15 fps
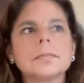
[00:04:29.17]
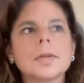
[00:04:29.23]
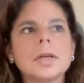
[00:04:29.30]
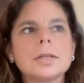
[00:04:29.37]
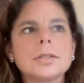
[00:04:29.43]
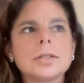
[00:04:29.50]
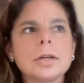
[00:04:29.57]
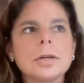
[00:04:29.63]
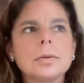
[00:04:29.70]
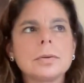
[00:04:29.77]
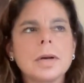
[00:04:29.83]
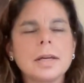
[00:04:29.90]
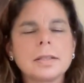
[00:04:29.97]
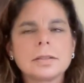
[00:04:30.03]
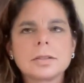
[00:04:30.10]
So
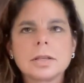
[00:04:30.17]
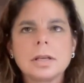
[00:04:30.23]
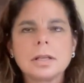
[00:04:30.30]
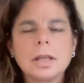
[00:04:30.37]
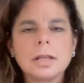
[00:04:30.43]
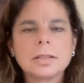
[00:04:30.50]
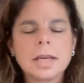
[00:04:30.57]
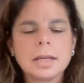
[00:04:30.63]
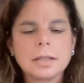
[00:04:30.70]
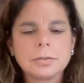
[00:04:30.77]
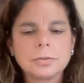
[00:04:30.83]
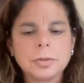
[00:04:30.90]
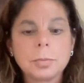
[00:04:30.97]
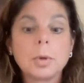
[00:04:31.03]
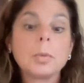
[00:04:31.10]
I guess I'll take
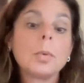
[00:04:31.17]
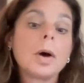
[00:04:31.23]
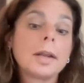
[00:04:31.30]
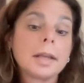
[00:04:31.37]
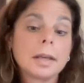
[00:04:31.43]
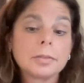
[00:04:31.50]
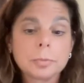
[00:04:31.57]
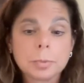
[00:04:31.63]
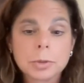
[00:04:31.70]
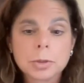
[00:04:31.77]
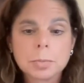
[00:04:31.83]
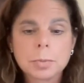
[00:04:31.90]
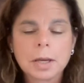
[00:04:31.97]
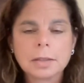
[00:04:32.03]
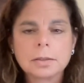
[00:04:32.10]
it from a what-if
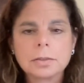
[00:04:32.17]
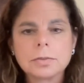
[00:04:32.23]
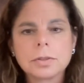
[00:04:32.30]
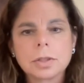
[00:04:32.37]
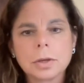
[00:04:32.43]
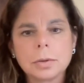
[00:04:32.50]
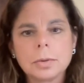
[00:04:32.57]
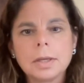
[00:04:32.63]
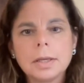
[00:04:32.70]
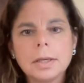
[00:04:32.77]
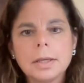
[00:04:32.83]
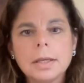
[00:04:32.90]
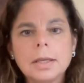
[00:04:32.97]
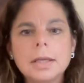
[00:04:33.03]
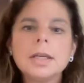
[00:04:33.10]
perspective. So
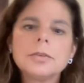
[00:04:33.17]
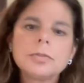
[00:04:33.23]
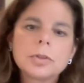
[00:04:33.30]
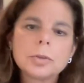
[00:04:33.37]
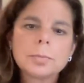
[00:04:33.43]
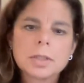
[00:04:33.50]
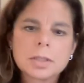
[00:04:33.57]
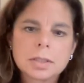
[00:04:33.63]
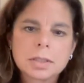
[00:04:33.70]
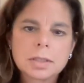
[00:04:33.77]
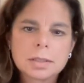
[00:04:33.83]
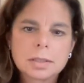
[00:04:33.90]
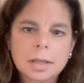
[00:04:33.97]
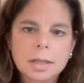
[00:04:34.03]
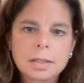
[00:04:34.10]
if your
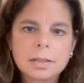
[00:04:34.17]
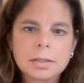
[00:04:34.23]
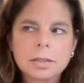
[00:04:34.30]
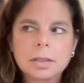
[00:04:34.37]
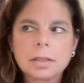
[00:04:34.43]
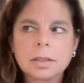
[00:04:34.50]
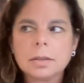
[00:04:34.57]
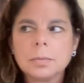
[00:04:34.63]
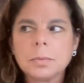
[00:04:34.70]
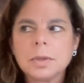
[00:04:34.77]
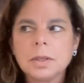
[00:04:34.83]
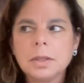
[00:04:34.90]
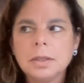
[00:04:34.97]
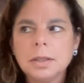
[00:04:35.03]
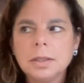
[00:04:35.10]
business says that
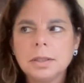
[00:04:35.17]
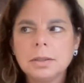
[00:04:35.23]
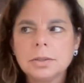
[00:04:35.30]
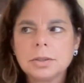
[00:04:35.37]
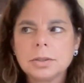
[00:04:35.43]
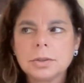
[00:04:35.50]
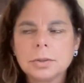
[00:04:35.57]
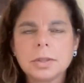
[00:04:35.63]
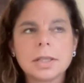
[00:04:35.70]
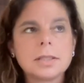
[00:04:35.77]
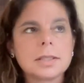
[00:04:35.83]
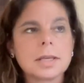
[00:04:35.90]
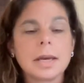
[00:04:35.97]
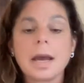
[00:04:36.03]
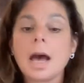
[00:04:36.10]
we need to,
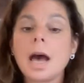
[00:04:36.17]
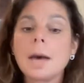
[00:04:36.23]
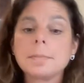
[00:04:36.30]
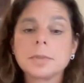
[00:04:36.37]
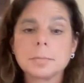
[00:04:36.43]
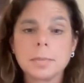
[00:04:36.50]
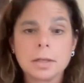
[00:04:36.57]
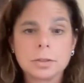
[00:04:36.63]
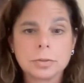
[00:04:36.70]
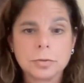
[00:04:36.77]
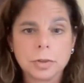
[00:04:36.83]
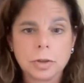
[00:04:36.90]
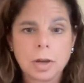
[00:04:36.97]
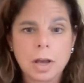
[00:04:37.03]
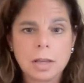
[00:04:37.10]
let's say, optimize
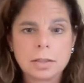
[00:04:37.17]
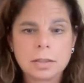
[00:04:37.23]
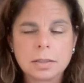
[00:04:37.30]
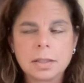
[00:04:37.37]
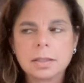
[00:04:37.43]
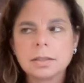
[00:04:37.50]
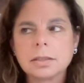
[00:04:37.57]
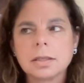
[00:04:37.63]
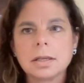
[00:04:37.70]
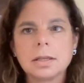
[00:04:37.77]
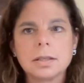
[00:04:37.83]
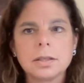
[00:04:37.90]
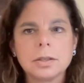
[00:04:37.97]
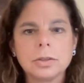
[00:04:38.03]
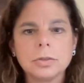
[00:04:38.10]
for cost, let's say
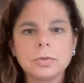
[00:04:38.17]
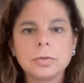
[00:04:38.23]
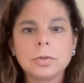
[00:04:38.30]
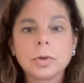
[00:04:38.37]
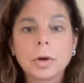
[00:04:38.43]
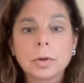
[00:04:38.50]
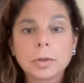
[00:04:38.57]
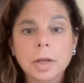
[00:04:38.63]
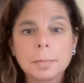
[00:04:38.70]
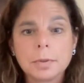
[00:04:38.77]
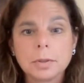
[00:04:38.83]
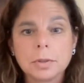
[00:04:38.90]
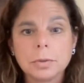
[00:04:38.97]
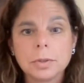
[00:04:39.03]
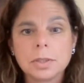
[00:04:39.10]
that you've grown up
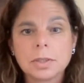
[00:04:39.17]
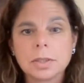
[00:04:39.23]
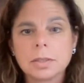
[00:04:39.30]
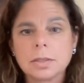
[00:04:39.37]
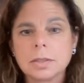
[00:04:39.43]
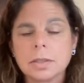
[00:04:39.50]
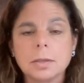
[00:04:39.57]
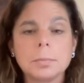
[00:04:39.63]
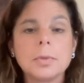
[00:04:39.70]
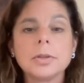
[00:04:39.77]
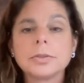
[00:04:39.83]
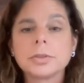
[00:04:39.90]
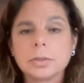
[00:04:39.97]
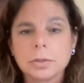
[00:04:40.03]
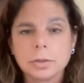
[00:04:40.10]
and you exist in a
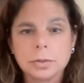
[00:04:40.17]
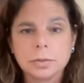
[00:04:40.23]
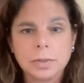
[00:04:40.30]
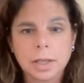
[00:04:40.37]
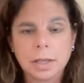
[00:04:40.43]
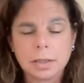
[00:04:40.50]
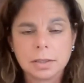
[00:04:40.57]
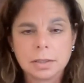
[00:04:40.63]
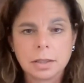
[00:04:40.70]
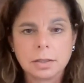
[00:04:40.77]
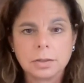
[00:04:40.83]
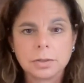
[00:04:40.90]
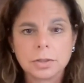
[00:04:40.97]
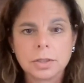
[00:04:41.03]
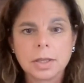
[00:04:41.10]
multitude of data
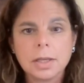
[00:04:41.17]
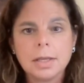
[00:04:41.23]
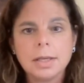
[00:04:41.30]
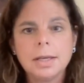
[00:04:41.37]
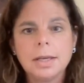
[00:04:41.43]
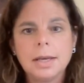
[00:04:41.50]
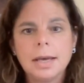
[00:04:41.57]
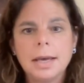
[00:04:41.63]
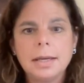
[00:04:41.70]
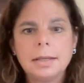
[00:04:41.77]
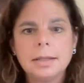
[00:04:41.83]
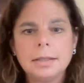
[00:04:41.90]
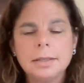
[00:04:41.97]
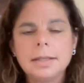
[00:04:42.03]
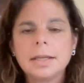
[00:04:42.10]
centers,
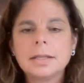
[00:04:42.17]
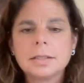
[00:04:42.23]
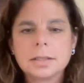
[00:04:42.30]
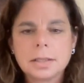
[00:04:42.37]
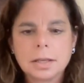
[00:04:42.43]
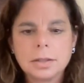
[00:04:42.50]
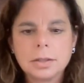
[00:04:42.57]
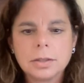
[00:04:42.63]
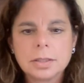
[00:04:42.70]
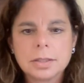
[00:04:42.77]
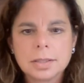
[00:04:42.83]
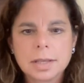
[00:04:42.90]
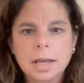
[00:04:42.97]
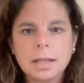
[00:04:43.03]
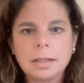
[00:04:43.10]
and a data center
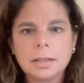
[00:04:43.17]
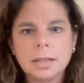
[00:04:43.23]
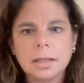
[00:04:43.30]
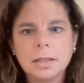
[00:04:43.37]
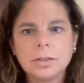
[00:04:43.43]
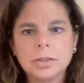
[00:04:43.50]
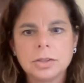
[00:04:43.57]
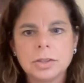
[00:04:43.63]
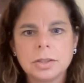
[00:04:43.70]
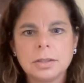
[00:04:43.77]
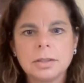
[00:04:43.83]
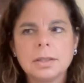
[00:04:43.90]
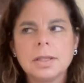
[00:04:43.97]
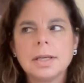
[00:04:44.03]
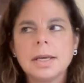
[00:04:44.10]

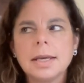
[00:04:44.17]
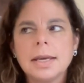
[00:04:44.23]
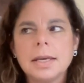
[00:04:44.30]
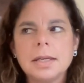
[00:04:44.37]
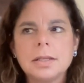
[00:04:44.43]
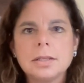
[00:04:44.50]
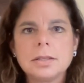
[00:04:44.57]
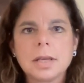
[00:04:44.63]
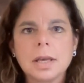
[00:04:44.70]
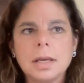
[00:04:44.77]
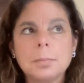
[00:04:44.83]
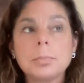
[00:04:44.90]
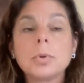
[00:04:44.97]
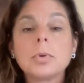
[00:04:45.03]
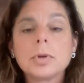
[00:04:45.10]
consolidation is
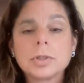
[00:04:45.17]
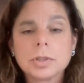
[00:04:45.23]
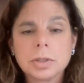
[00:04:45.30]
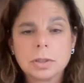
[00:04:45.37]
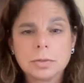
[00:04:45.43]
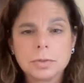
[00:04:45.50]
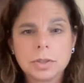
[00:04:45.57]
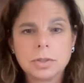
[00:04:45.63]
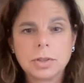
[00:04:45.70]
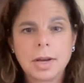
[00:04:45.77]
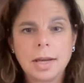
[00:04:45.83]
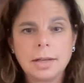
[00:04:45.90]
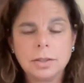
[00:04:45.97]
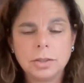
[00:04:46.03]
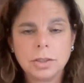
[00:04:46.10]
a portion of a
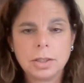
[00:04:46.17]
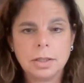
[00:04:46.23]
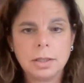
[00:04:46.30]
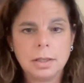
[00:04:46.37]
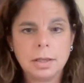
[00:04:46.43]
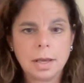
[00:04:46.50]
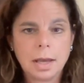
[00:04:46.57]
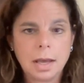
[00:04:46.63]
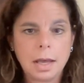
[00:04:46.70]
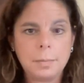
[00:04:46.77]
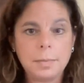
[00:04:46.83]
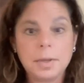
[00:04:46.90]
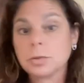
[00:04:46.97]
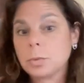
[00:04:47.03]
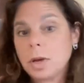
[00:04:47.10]
strategy,
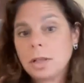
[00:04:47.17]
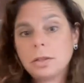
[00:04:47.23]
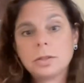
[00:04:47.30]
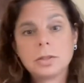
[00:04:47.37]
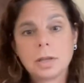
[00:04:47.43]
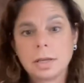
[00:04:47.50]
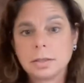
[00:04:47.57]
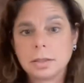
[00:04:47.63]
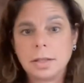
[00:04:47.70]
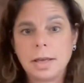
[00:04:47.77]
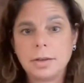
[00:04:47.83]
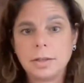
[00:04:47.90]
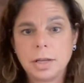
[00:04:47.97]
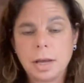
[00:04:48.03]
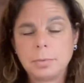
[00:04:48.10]
as well as
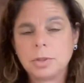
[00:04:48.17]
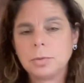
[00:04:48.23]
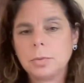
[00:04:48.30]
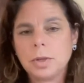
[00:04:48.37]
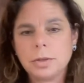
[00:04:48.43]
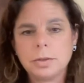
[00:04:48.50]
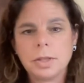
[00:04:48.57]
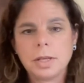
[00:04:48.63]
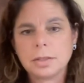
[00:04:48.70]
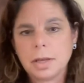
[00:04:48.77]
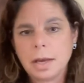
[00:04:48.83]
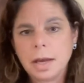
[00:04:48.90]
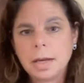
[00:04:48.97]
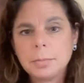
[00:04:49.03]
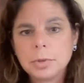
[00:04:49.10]
cloud adoption, whether that's a
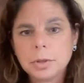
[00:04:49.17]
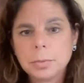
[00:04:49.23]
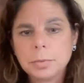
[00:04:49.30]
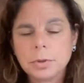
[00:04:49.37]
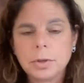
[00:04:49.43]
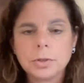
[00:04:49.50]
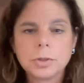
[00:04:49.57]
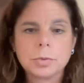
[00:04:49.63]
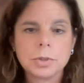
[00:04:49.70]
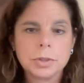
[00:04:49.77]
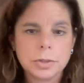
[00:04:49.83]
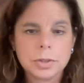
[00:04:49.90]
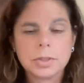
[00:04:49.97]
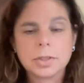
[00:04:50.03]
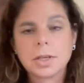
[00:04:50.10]
hybrid approach where
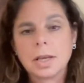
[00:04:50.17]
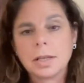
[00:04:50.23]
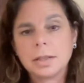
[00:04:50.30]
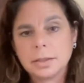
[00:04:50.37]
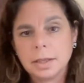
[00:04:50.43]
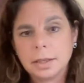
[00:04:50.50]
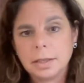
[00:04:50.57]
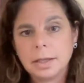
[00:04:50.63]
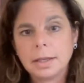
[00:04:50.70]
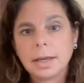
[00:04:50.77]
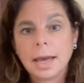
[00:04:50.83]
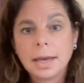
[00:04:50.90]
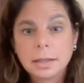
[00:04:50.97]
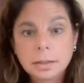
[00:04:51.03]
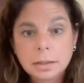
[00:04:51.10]
you're consolidating
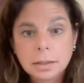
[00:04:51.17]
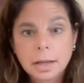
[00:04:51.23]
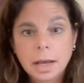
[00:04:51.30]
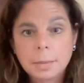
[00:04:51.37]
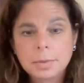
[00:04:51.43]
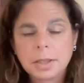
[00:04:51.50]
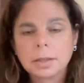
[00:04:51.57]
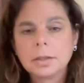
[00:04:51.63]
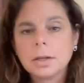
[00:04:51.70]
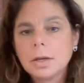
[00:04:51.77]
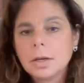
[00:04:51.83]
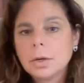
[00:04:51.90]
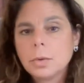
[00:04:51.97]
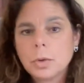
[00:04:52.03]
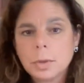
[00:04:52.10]
and adopting,
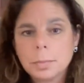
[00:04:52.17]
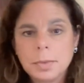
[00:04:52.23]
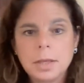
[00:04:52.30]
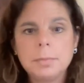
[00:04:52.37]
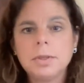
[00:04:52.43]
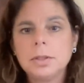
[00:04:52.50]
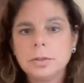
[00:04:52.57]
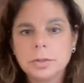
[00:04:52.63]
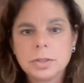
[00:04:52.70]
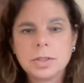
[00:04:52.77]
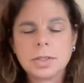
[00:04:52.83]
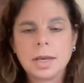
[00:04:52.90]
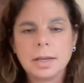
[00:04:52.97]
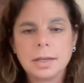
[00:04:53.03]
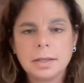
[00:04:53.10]
or maybe you're
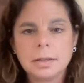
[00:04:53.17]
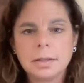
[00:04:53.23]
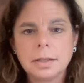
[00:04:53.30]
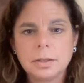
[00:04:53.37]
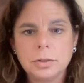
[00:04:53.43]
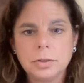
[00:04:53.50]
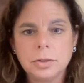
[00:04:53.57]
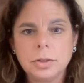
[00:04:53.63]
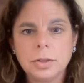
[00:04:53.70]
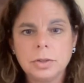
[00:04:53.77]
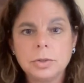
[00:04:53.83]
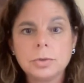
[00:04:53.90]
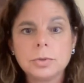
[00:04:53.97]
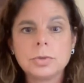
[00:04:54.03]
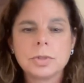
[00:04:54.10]
deciding that you're going to
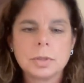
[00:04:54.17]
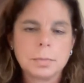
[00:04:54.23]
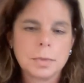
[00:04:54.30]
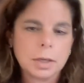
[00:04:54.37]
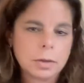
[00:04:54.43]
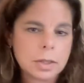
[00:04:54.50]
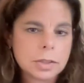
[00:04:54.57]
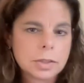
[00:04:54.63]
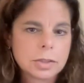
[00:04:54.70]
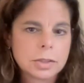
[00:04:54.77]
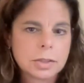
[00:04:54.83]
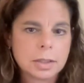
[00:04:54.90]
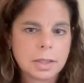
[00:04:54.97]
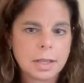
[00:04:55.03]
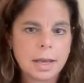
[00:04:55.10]
use the migration
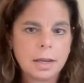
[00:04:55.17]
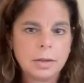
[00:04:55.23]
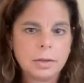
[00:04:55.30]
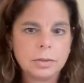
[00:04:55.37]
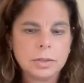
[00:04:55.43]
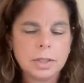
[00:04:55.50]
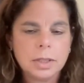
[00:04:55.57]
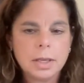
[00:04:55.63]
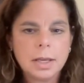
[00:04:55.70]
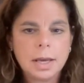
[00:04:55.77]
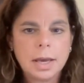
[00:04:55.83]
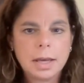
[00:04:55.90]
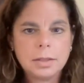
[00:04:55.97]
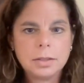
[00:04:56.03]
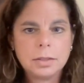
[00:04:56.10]
to the cloud
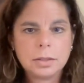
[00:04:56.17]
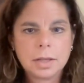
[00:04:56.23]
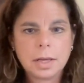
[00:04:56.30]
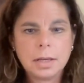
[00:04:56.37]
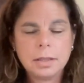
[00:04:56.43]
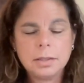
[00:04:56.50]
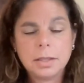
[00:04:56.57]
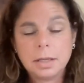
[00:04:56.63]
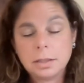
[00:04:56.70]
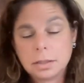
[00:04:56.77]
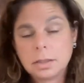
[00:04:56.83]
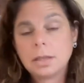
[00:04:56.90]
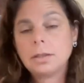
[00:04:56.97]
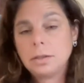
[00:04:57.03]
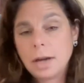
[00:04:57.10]
as a data
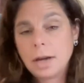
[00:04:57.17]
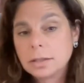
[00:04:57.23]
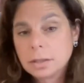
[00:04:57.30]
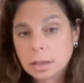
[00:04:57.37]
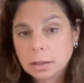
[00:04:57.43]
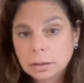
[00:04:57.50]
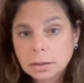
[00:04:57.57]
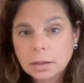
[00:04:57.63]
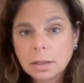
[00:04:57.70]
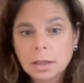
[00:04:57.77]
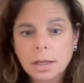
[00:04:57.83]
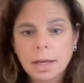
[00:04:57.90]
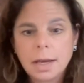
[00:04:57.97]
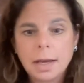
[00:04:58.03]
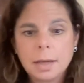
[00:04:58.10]
center exit.
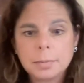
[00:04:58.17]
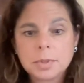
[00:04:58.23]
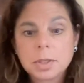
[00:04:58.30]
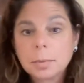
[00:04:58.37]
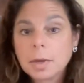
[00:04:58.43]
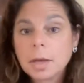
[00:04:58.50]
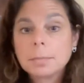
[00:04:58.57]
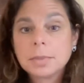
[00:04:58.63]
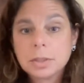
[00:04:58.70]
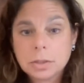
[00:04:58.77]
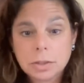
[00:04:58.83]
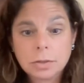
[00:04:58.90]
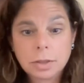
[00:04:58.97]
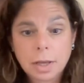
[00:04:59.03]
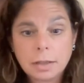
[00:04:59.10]
Some companies
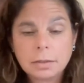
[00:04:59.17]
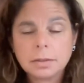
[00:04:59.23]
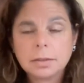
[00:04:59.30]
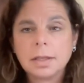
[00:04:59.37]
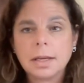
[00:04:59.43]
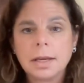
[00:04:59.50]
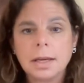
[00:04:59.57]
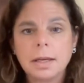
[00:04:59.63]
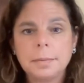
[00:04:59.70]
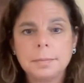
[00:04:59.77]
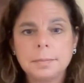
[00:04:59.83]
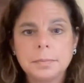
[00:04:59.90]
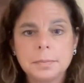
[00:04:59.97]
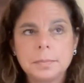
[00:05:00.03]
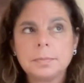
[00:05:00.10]
do that.
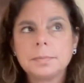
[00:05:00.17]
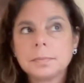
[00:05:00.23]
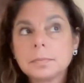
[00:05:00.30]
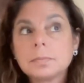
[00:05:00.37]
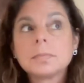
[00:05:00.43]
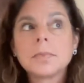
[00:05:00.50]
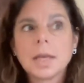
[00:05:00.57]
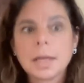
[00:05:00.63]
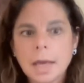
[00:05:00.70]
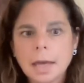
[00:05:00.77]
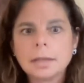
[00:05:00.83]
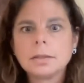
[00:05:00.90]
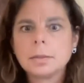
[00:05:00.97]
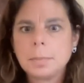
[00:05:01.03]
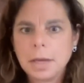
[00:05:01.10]

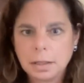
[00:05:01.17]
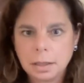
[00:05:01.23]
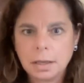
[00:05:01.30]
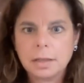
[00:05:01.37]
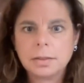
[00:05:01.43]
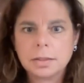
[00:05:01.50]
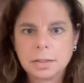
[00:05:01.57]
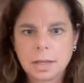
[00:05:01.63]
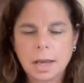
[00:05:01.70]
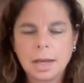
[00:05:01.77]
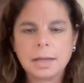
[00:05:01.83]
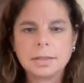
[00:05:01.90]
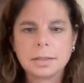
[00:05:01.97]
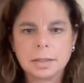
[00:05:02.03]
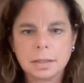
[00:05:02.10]
Again, depending on the
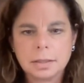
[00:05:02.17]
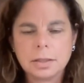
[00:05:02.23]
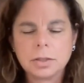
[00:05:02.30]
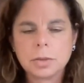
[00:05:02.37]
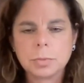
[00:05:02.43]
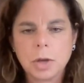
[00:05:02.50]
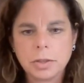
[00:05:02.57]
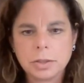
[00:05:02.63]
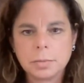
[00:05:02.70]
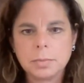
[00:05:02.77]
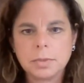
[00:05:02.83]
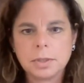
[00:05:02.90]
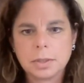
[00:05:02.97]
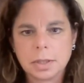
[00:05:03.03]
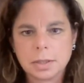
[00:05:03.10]
size, and I think small to
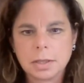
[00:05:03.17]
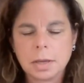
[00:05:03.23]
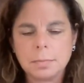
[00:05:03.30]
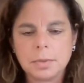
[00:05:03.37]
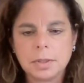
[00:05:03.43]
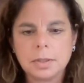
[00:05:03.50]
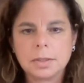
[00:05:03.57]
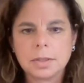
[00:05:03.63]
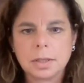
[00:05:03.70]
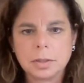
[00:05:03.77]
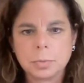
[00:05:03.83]
mid-sized companies that's